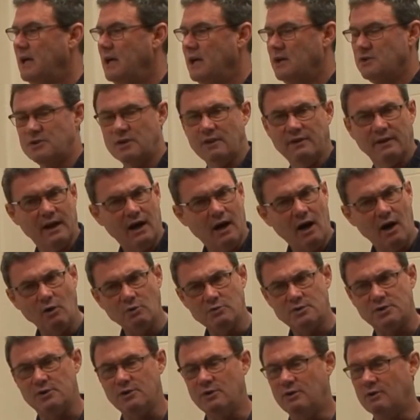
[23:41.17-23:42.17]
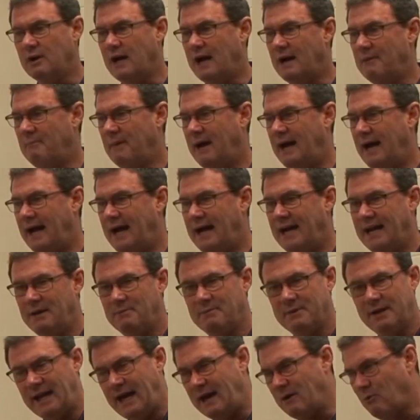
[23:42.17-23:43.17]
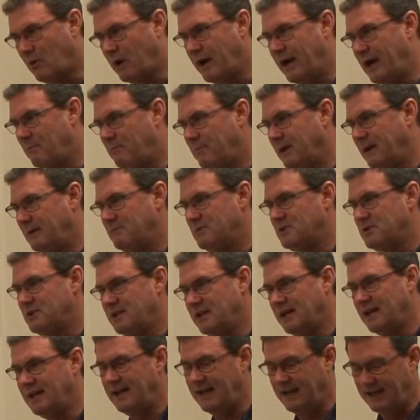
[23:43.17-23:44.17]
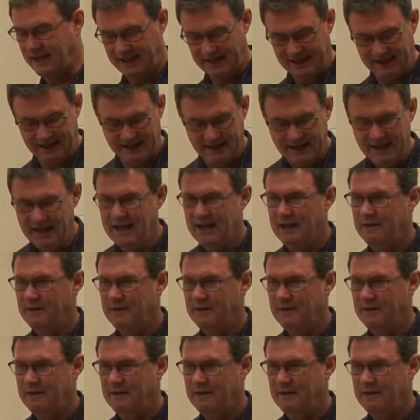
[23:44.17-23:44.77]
So the whole school got behind him and they were helping him study, and